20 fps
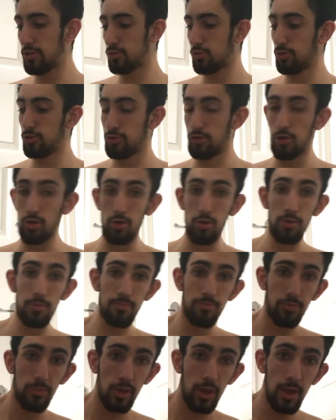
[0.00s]
this will do
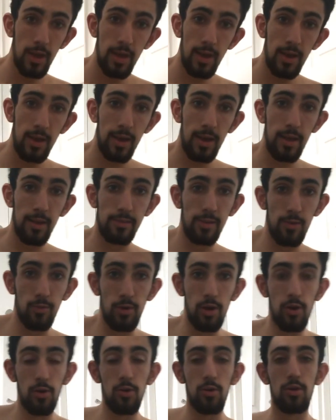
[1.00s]
is
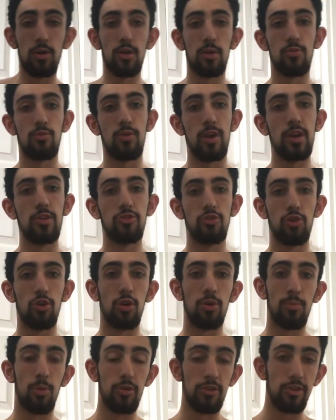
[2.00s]
it will raise
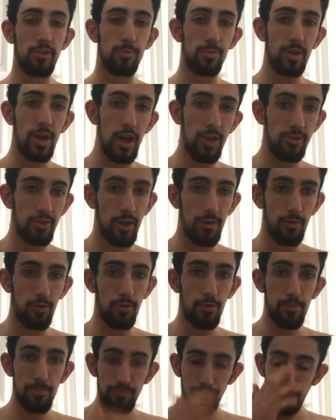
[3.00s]
your body's pH
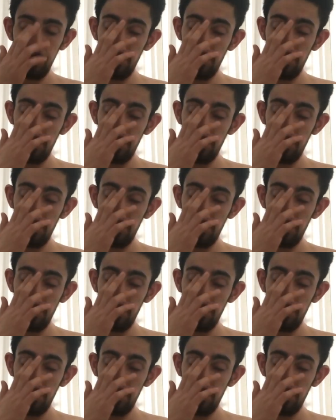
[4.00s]
level,